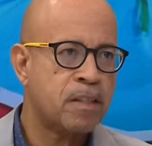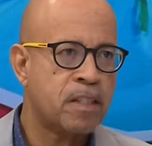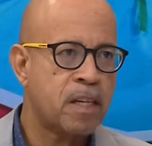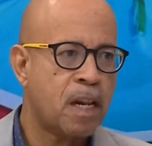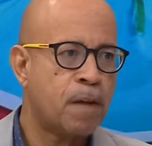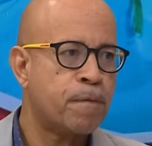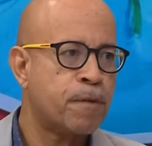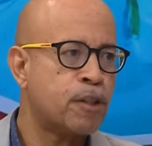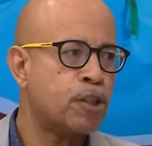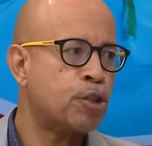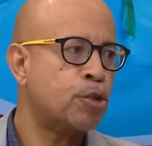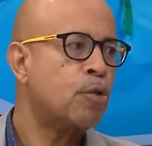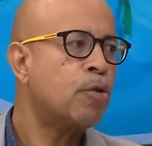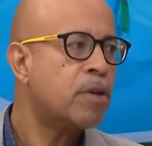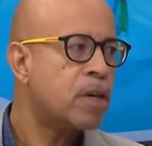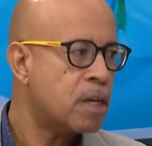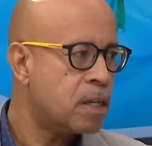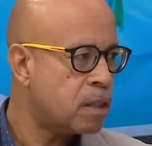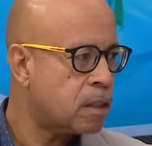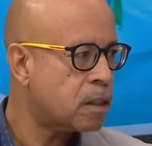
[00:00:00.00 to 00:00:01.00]
the
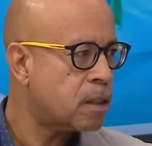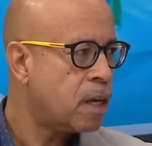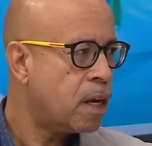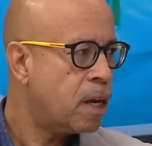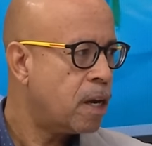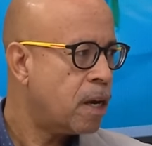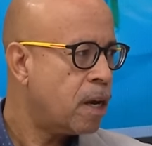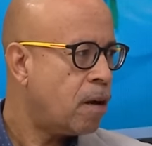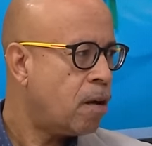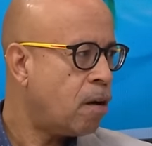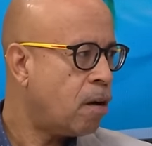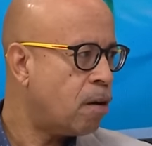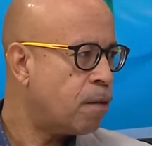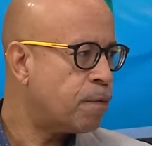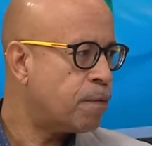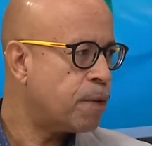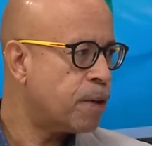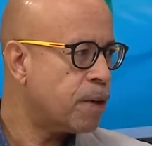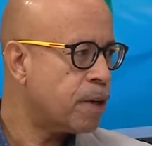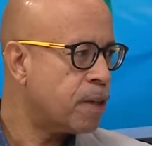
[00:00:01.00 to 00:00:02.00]
self-assurance
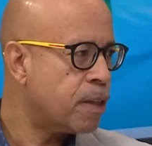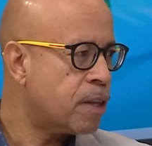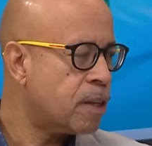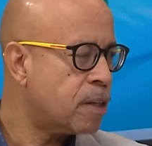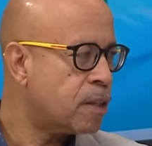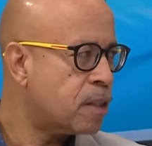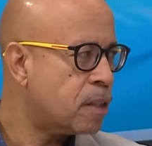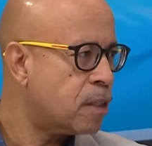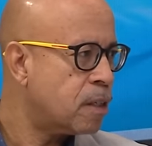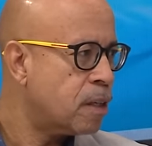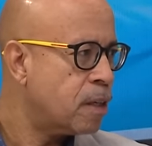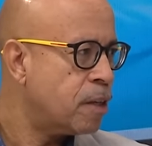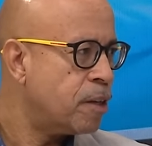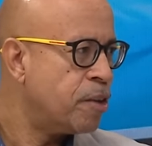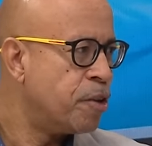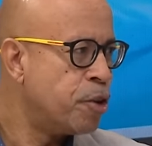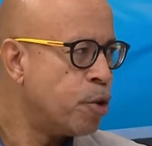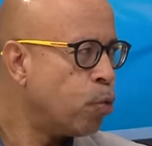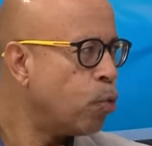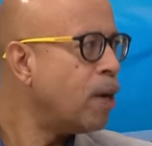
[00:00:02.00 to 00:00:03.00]
of uh, this
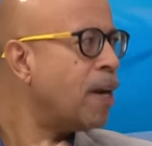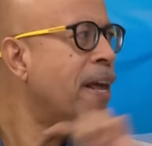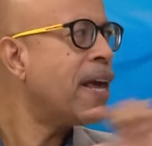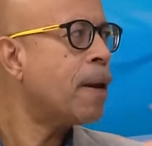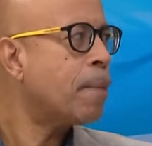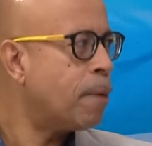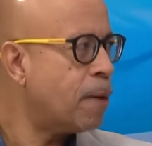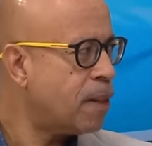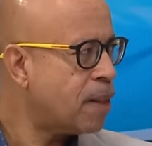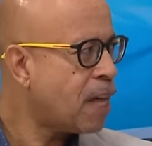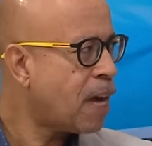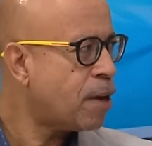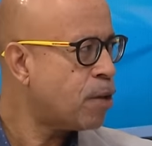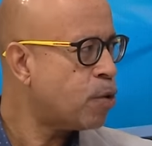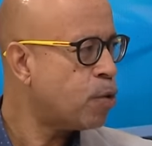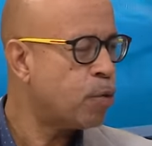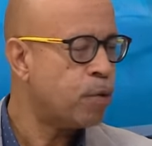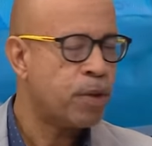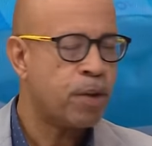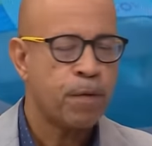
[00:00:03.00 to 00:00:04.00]
new label that
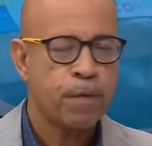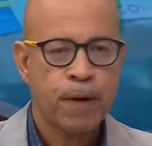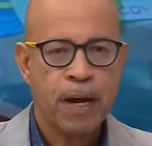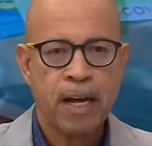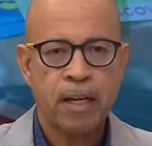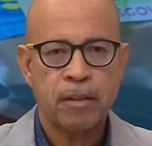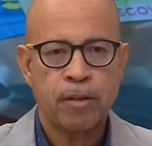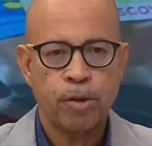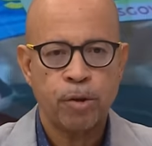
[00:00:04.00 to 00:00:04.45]
you, you've had.